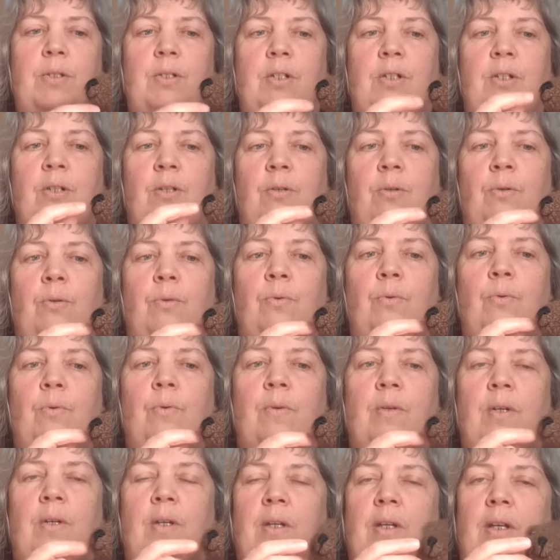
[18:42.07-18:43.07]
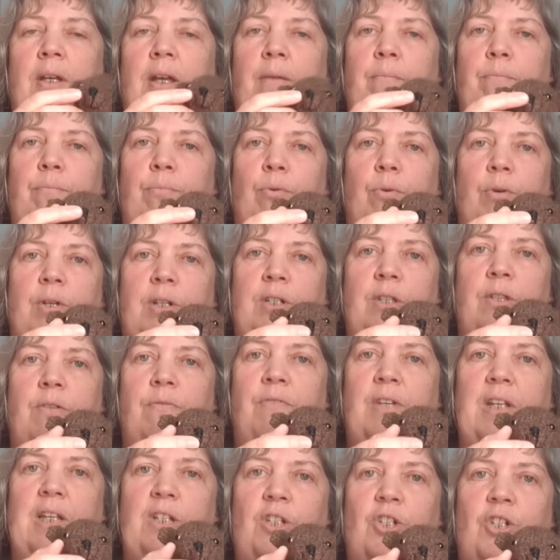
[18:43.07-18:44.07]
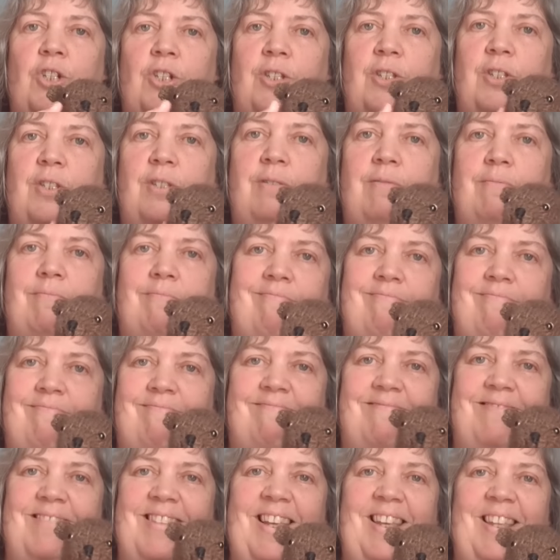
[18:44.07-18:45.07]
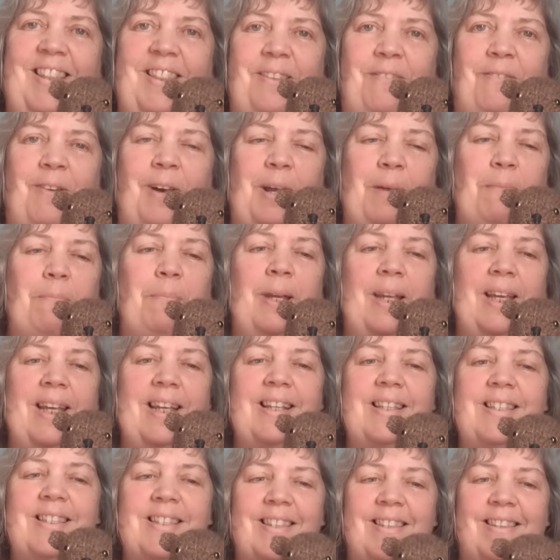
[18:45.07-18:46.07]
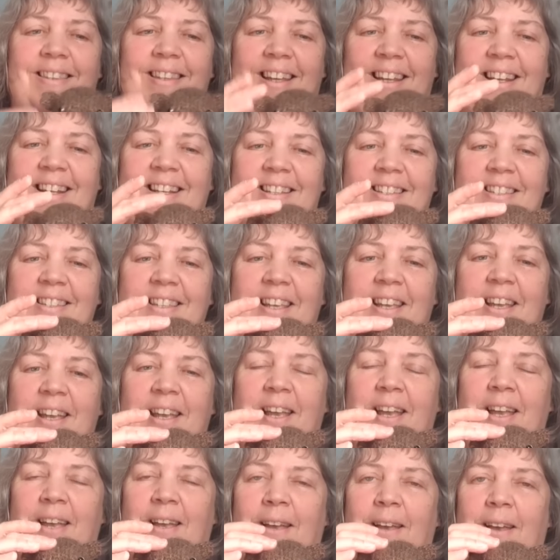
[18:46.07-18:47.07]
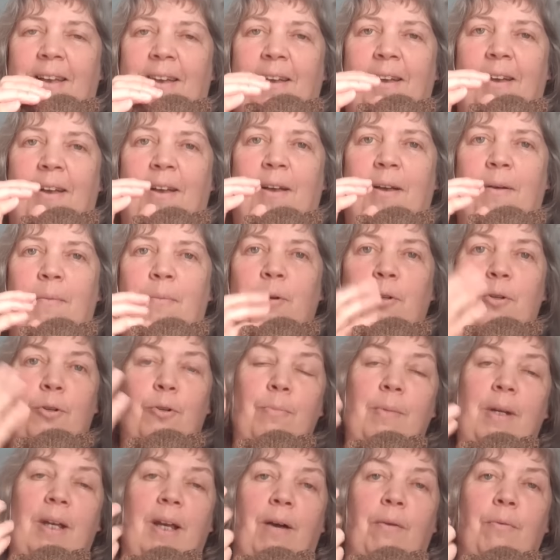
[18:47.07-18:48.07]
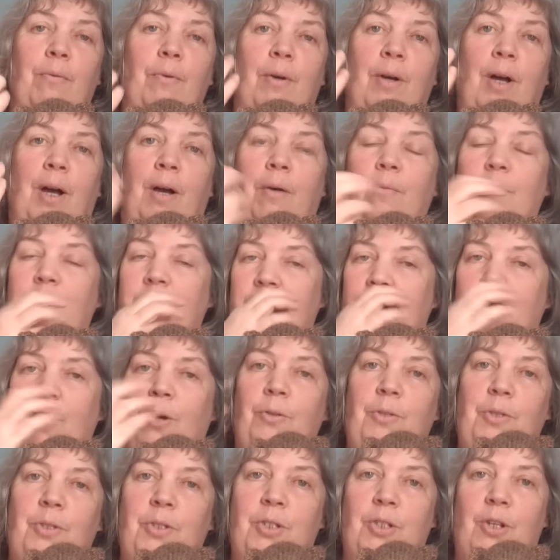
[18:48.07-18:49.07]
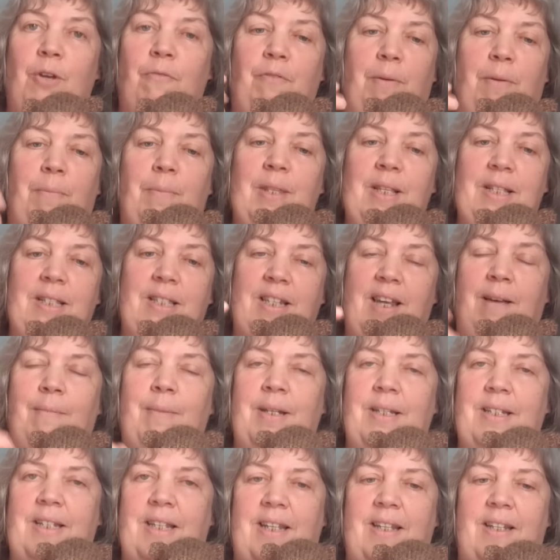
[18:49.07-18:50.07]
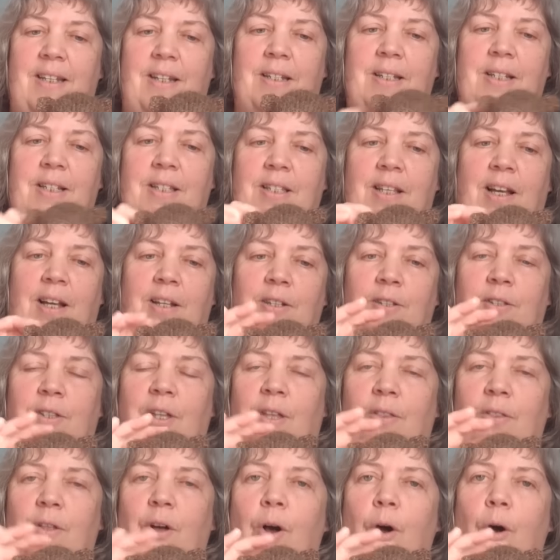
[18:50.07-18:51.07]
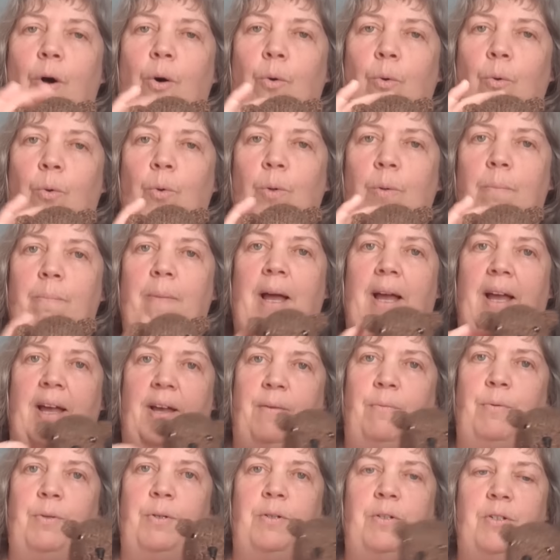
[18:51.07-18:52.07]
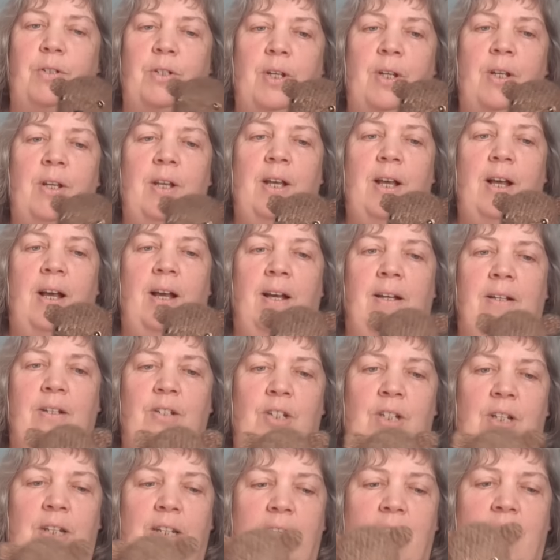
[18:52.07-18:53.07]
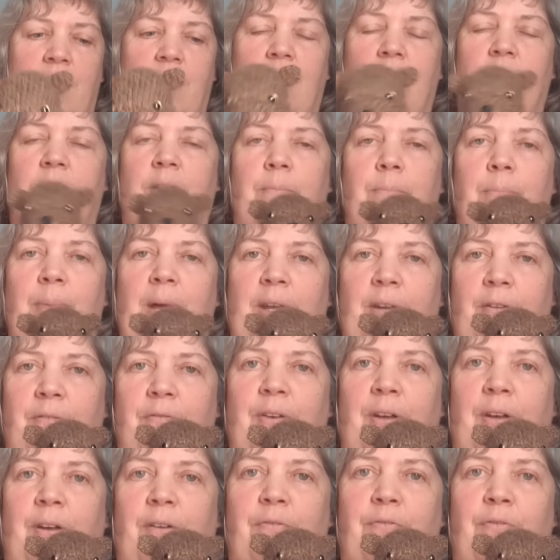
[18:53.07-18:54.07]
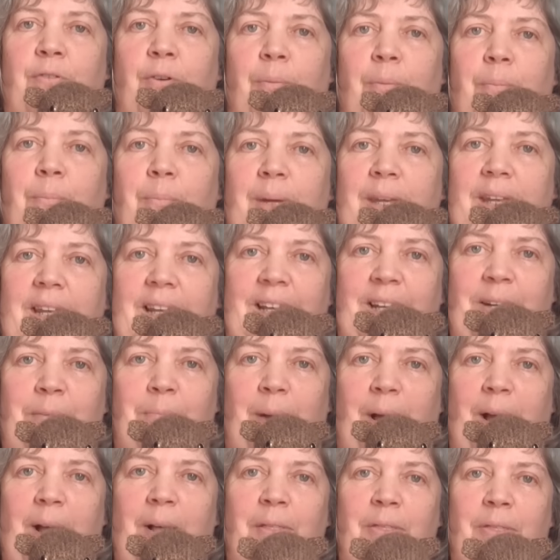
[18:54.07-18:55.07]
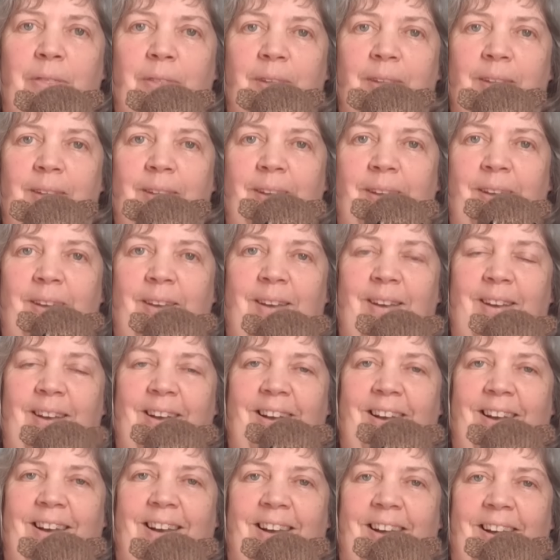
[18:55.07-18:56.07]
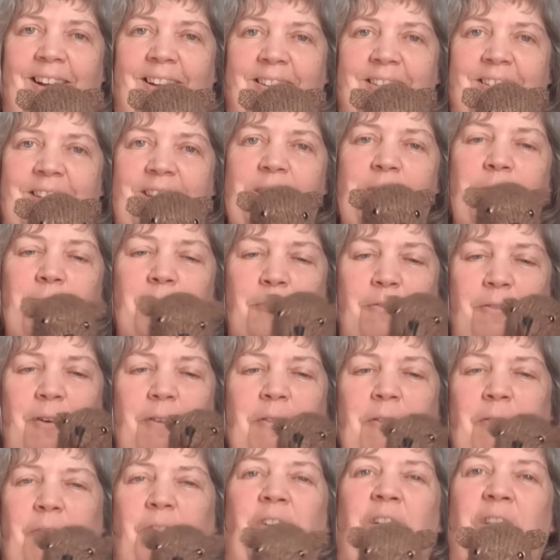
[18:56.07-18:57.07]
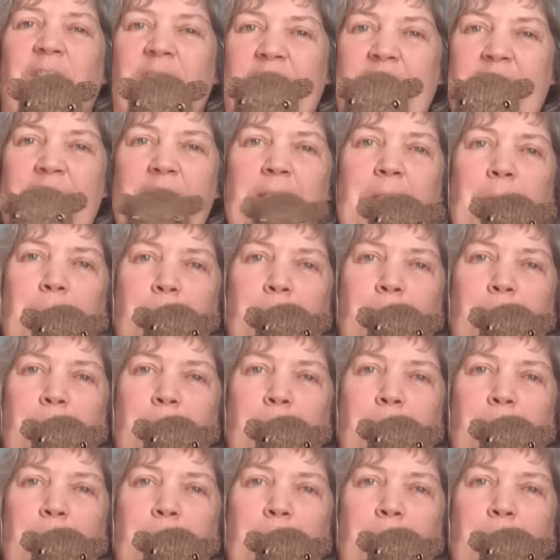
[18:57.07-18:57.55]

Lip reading: to embroider the features in the right place and things. But normally I wouldn't unstuff it. But this time I did. I decided that the whole bear would actually benefit from being in a bath, and he looked very funny in the